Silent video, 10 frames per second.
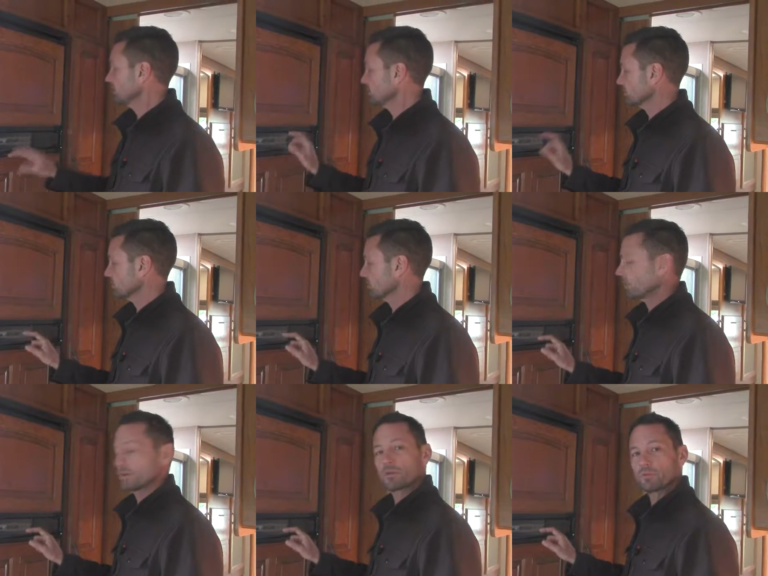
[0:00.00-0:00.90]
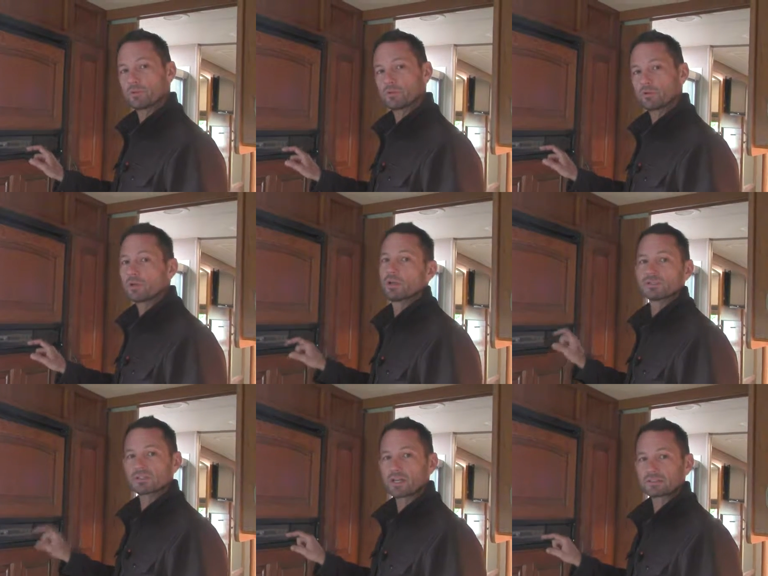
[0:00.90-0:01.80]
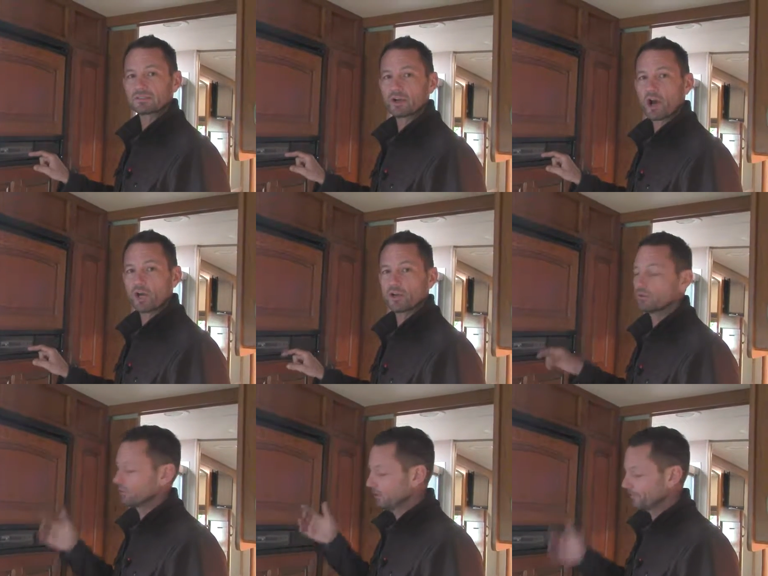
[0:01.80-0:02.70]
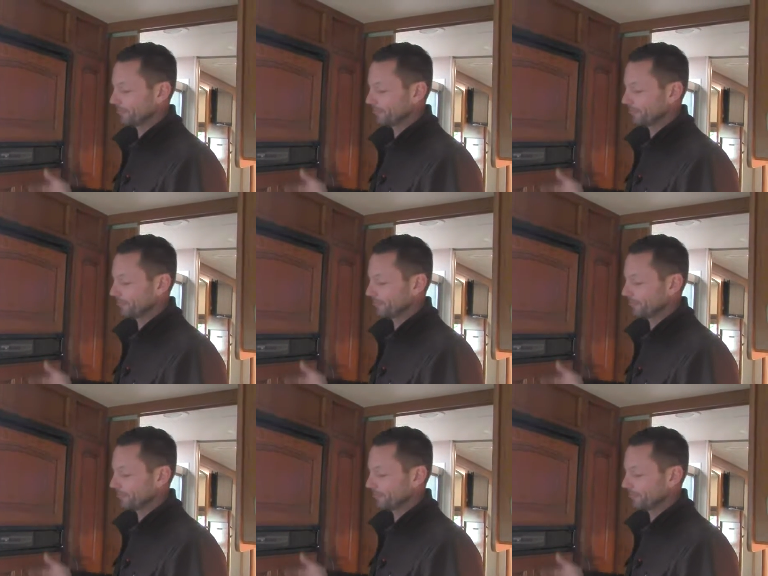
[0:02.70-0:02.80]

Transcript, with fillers: you just turn on the computer, select it to auto,